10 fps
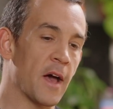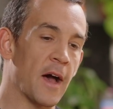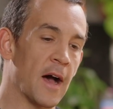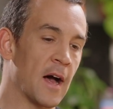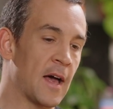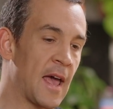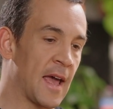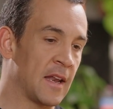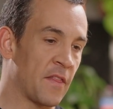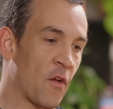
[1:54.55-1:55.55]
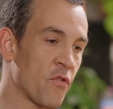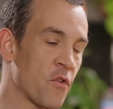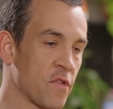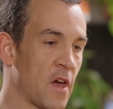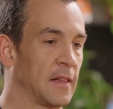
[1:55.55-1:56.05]
and
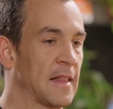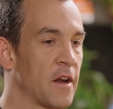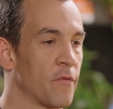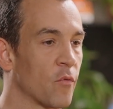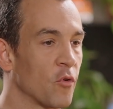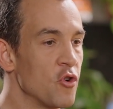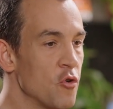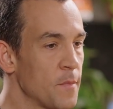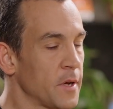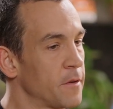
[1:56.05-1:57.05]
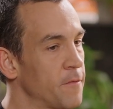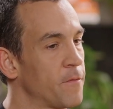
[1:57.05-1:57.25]
there's not a lot of room